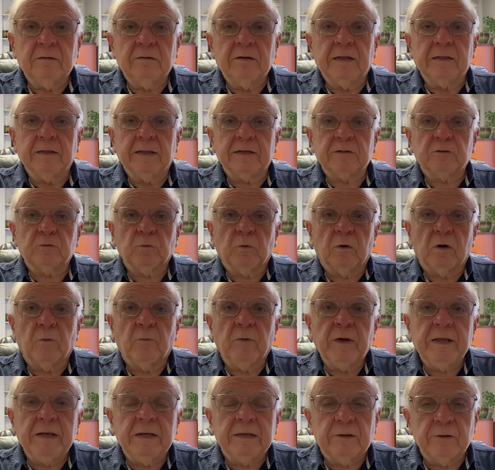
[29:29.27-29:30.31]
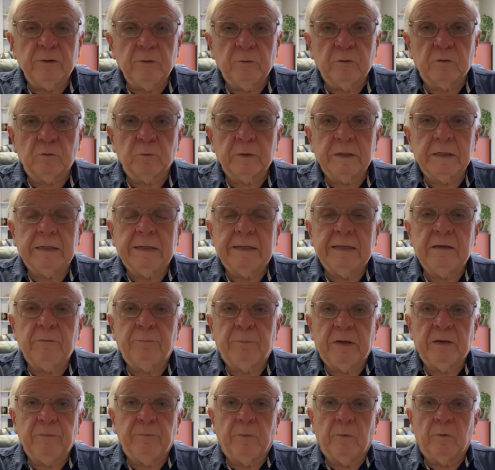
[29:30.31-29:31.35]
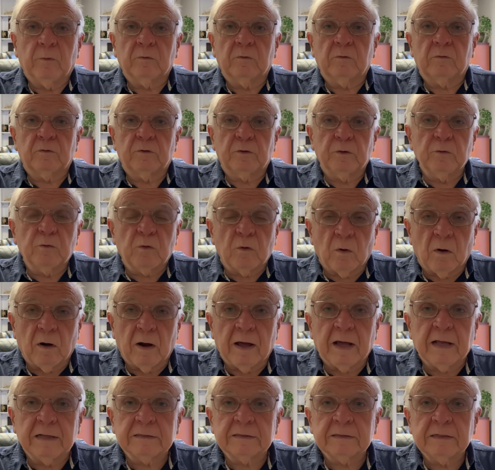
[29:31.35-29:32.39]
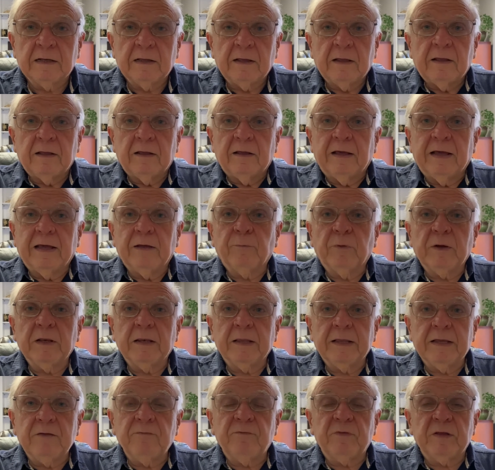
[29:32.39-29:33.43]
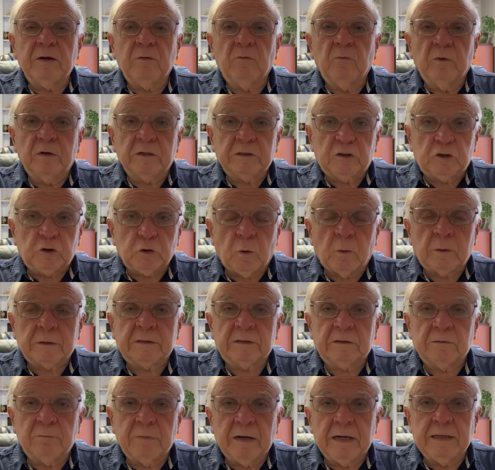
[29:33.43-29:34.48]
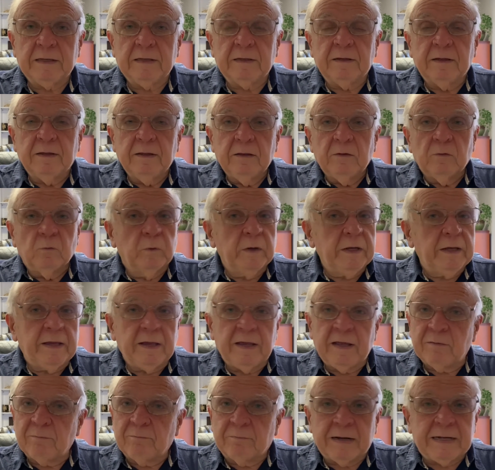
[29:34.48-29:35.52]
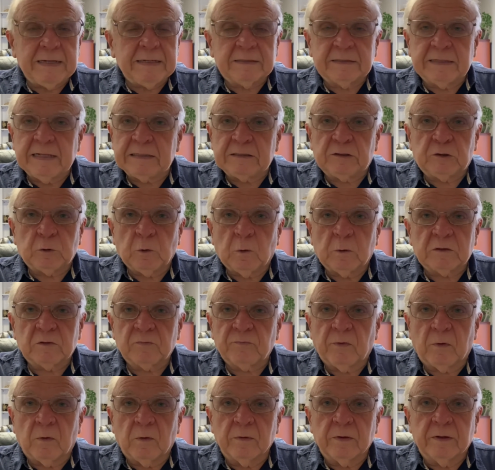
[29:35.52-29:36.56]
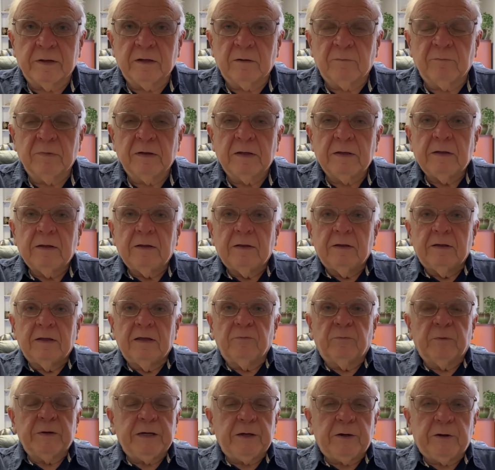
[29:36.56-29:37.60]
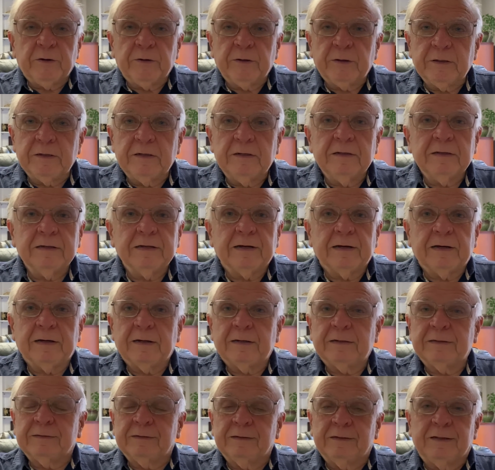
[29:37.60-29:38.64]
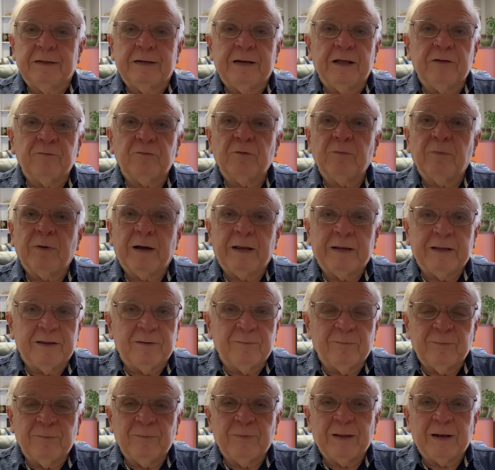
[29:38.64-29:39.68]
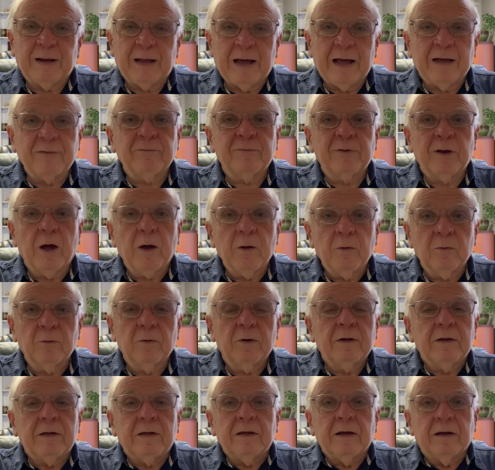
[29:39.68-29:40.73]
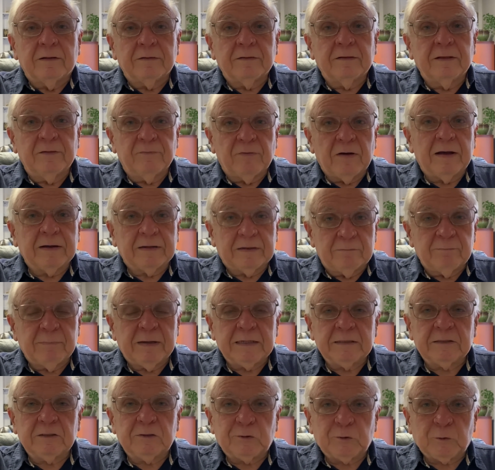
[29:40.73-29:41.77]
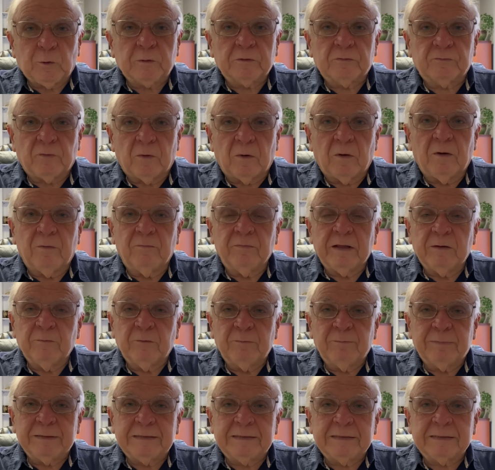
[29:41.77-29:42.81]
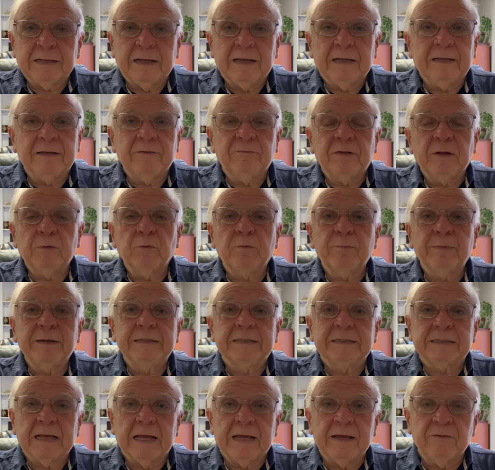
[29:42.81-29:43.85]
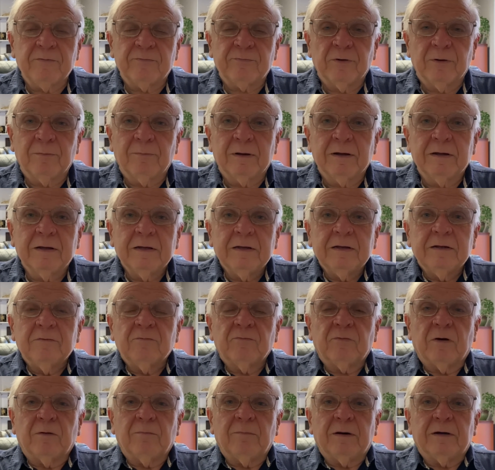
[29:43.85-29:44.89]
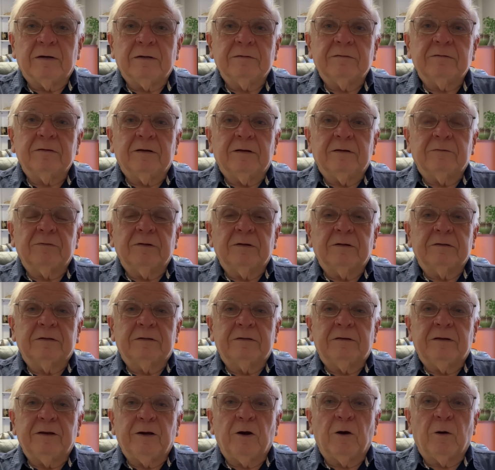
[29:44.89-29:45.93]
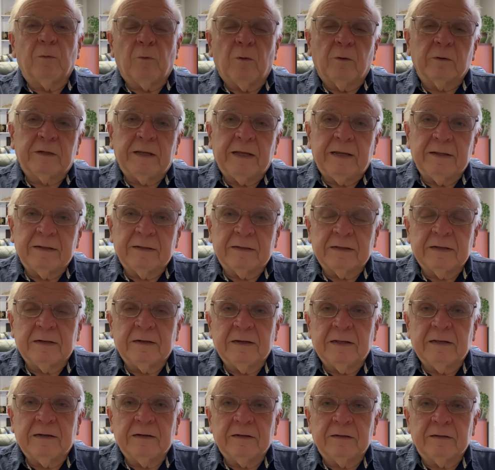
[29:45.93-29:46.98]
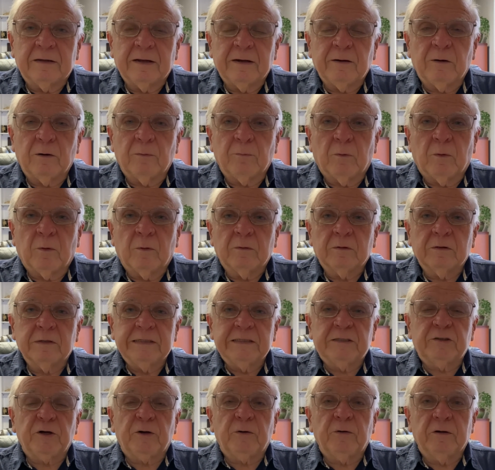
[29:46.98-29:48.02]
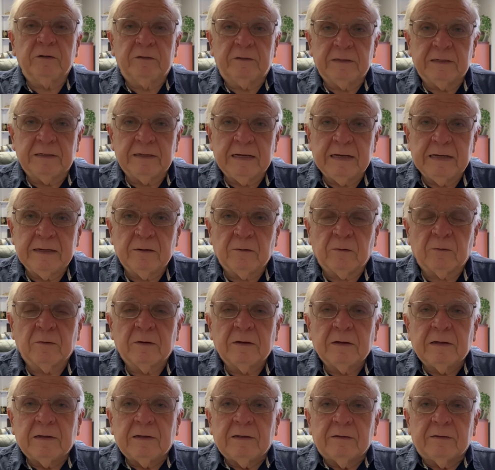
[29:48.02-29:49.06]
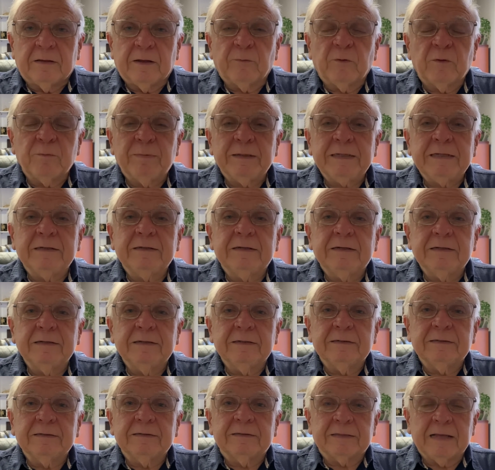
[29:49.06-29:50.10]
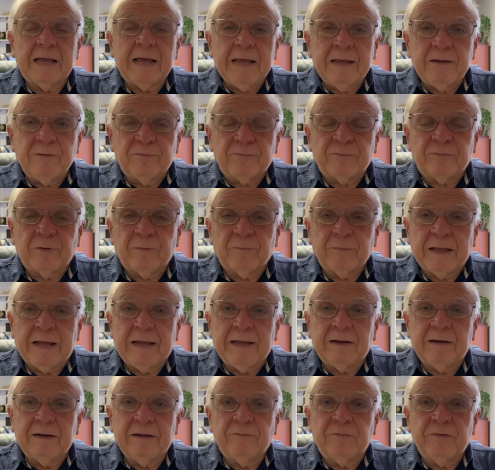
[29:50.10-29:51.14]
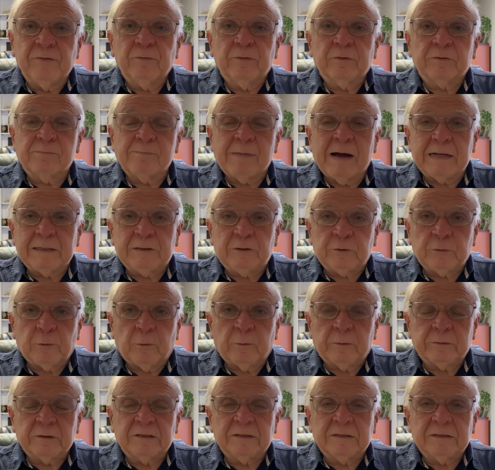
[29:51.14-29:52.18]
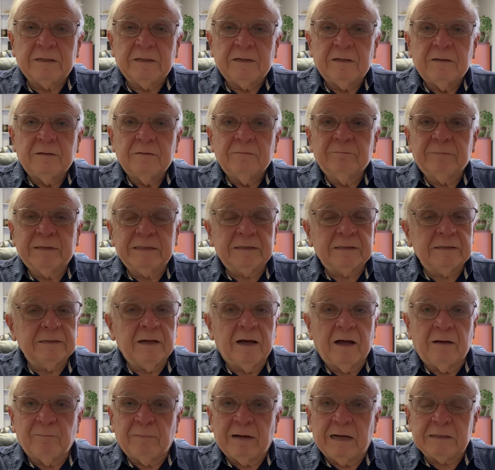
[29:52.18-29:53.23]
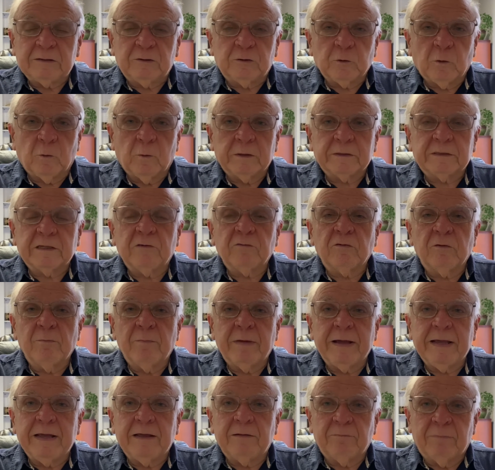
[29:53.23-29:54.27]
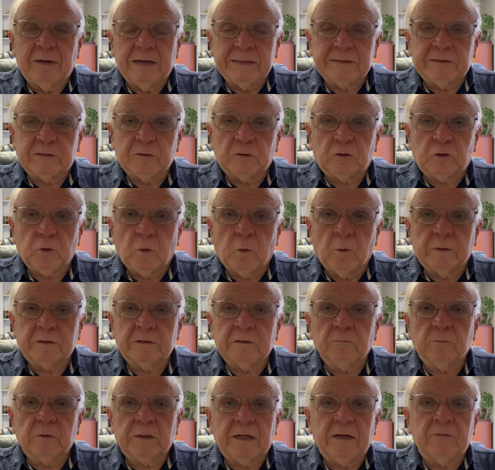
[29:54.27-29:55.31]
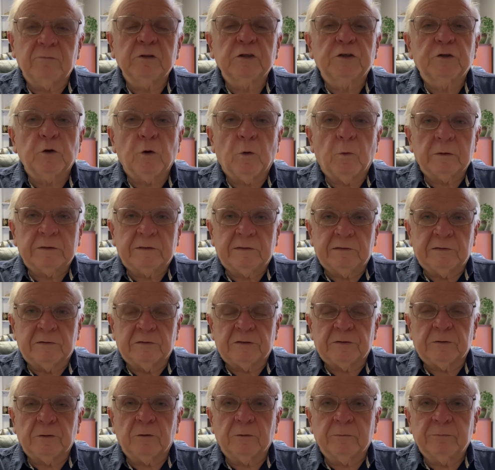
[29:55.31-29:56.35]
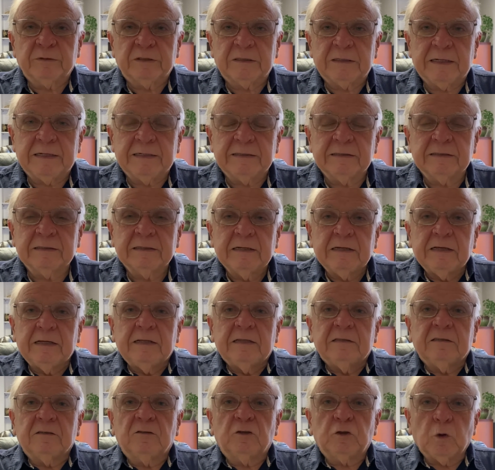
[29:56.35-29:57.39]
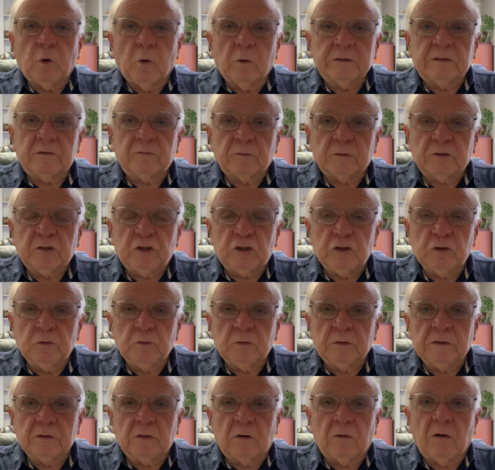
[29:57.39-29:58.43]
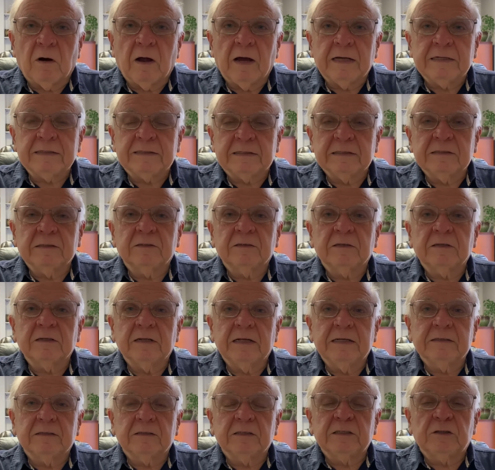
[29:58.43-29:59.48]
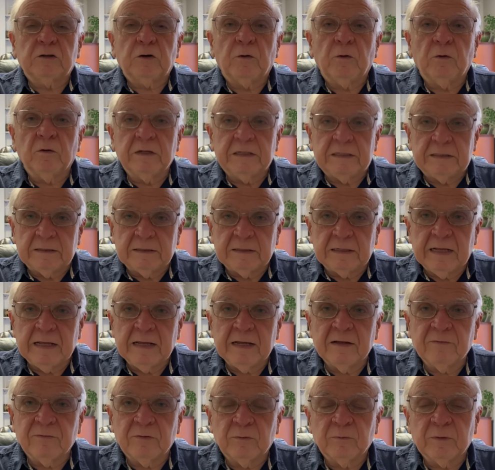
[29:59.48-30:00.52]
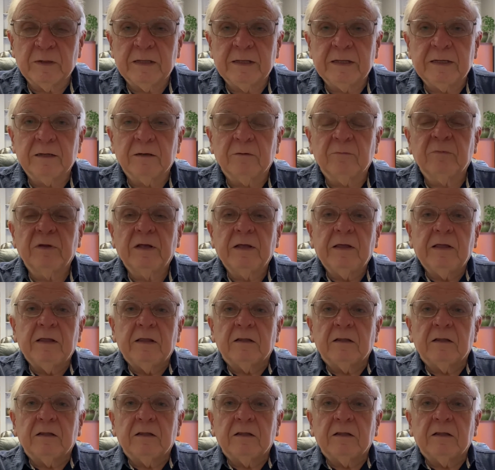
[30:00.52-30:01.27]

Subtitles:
And that's what we do, is we lead people to Christ, and we leave them with a choice to make. We can't make that choice for them. If we could, then everybody that I know, if I could make the choice for them, they would be saved. They would be saved from a terrible death and a terrible eternity in hell. They would be saved from that if it was my choice. But it's not my choice. Every man makes a choice, and whatever choice, there's a circumstance. The choice for choosing Christ is eternity in heaven with him.